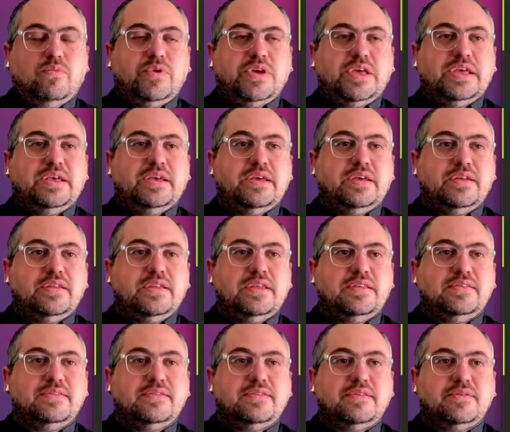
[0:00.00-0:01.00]

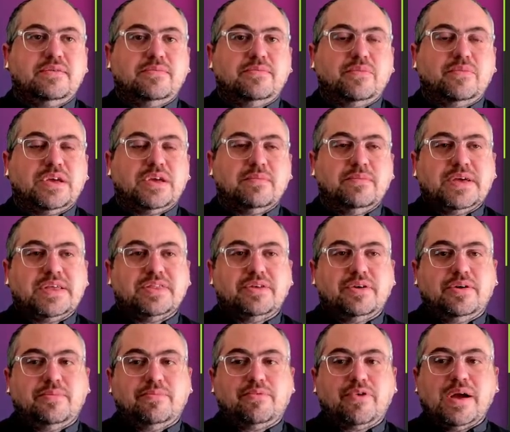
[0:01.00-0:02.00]
we can make
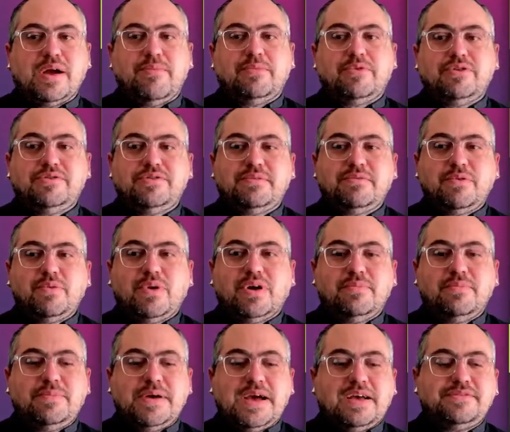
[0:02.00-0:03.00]
the parameters that we
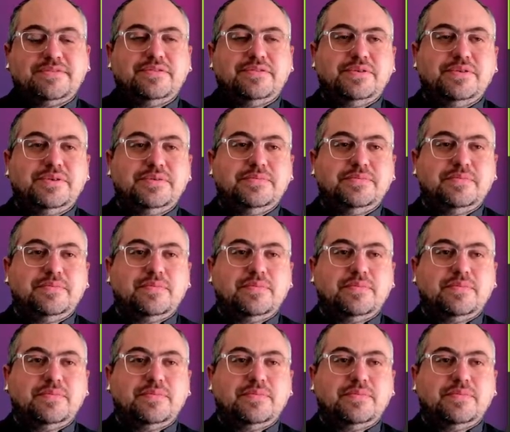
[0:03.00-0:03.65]
want to pass to it.